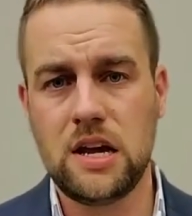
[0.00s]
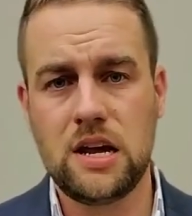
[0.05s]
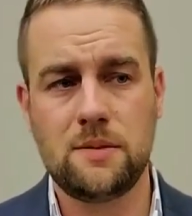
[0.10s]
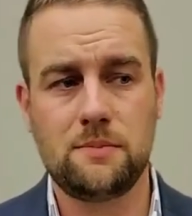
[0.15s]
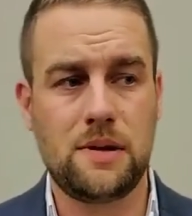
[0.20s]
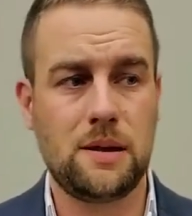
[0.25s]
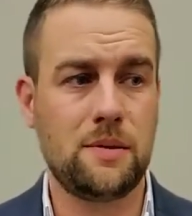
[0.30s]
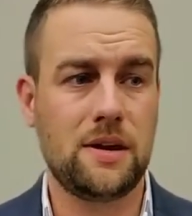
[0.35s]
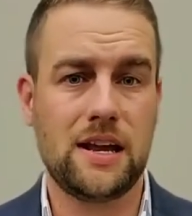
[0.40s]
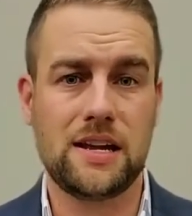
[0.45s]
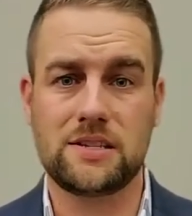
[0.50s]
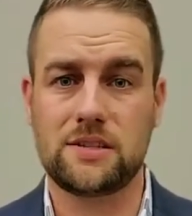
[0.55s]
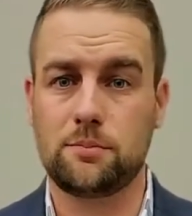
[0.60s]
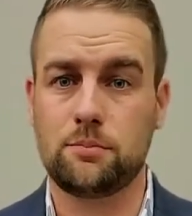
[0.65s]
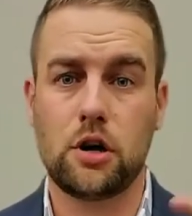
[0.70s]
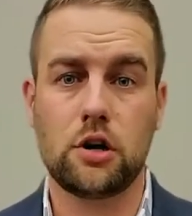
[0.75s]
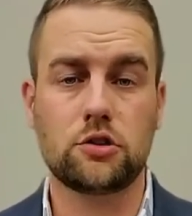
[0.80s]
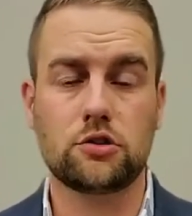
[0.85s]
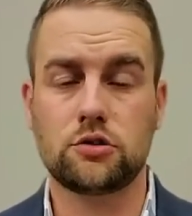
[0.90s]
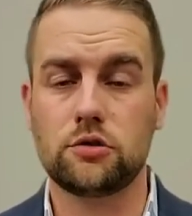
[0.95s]
Maybe it has a
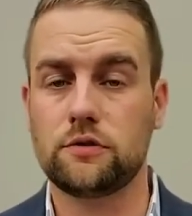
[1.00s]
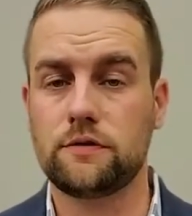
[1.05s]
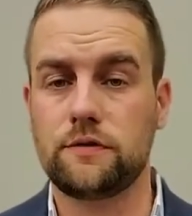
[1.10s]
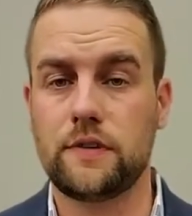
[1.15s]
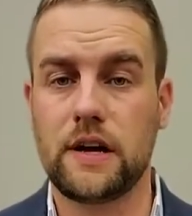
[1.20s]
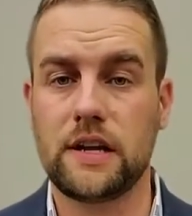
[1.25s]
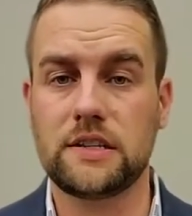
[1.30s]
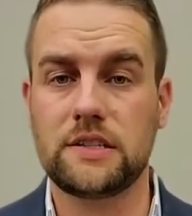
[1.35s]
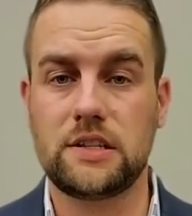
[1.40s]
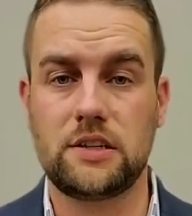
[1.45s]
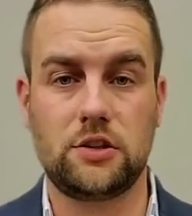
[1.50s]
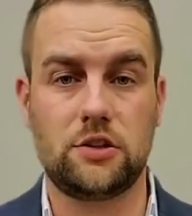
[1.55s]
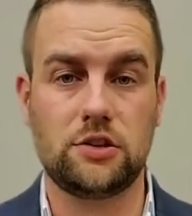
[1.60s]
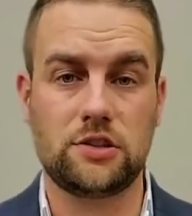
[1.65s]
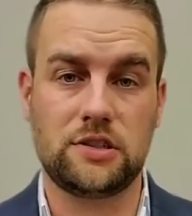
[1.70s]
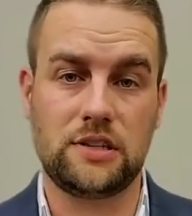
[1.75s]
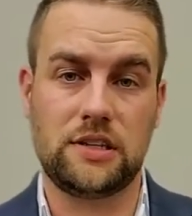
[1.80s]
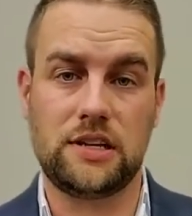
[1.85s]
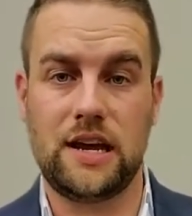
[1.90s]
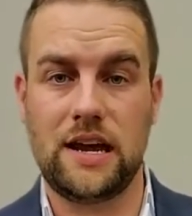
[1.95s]
partial fence and you
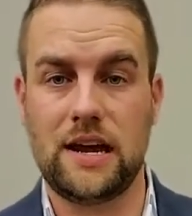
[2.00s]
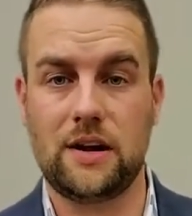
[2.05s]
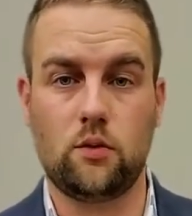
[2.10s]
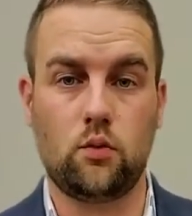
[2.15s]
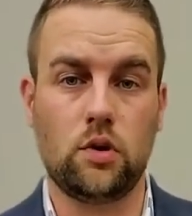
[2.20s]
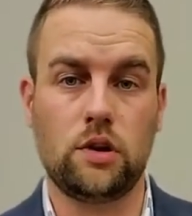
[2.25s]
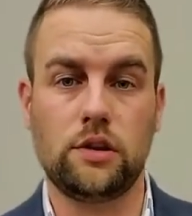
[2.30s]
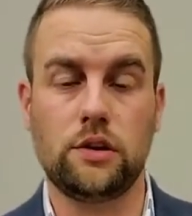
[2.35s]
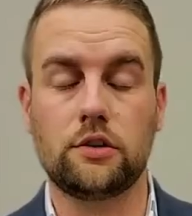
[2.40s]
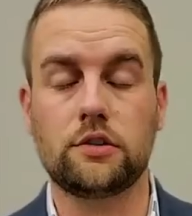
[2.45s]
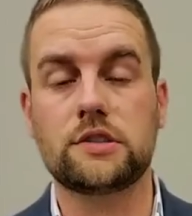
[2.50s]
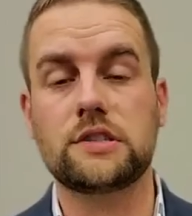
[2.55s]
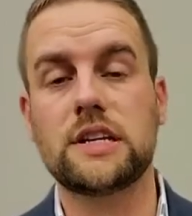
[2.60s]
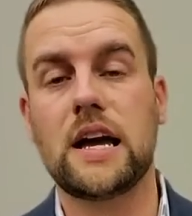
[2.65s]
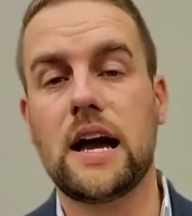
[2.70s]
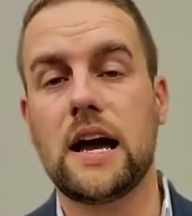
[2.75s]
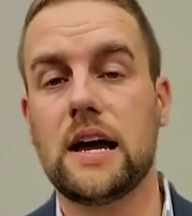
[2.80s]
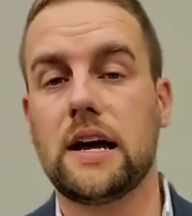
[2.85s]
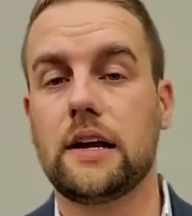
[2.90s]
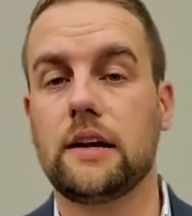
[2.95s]
just need to add one little
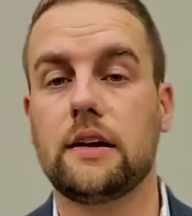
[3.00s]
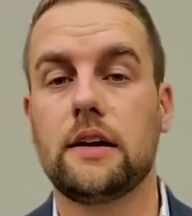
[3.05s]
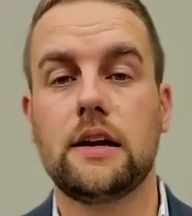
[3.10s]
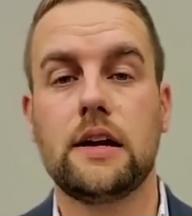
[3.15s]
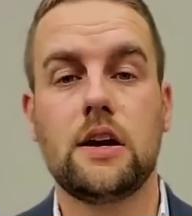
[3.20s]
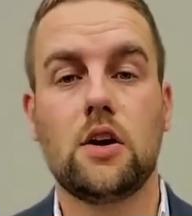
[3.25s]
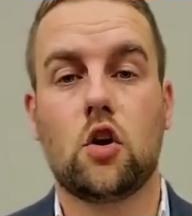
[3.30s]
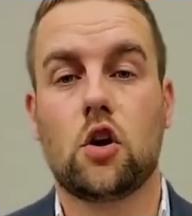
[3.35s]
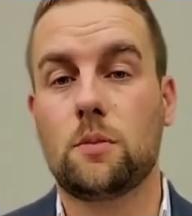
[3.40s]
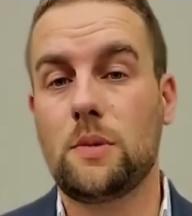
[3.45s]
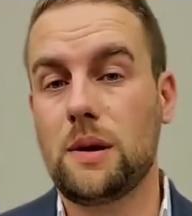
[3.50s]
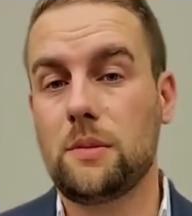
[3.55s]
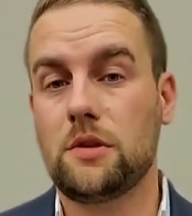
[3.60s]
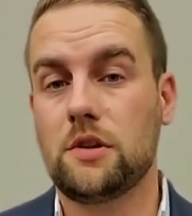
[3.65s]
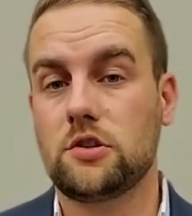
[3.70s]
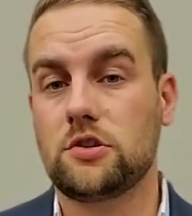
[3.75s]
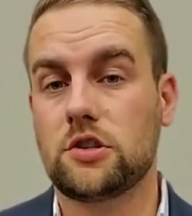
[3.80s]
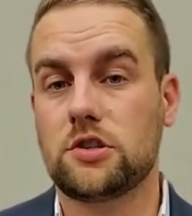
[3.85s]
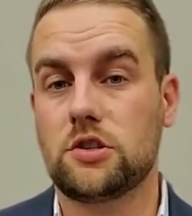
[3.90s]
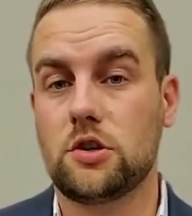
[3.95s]
side, or maybe
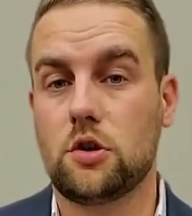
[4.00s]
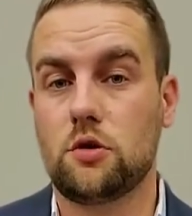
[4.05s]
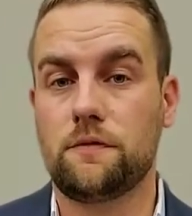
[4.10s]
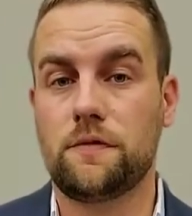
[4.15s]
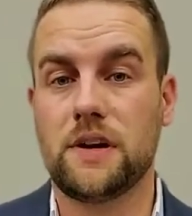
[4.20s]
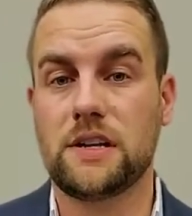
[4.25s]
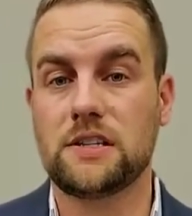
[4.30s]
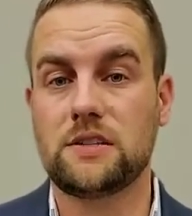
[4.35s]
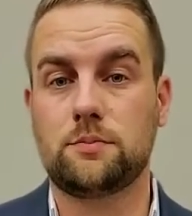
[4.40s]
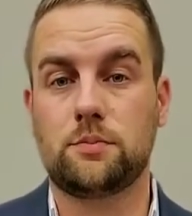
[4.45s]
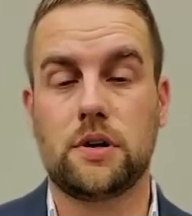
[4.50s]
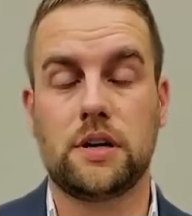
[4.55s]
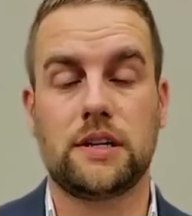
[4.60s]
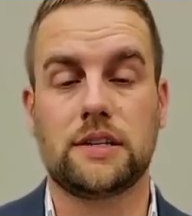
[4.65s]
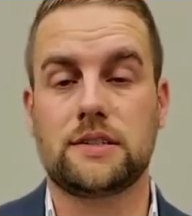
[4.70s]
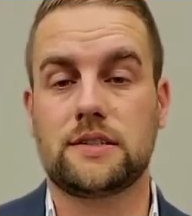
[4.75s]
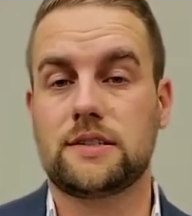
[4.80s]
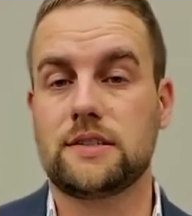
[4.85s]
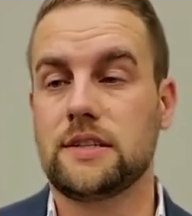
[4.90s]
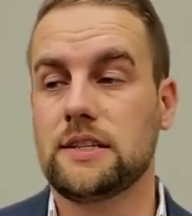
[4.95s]
there's just no fence, but
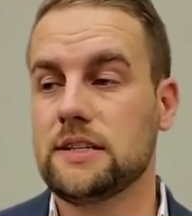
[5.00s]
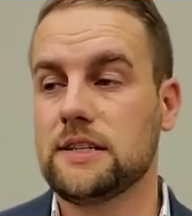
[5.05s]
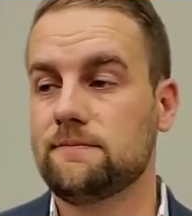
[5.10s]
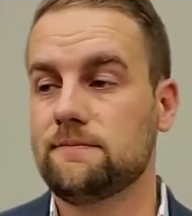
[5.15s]
it's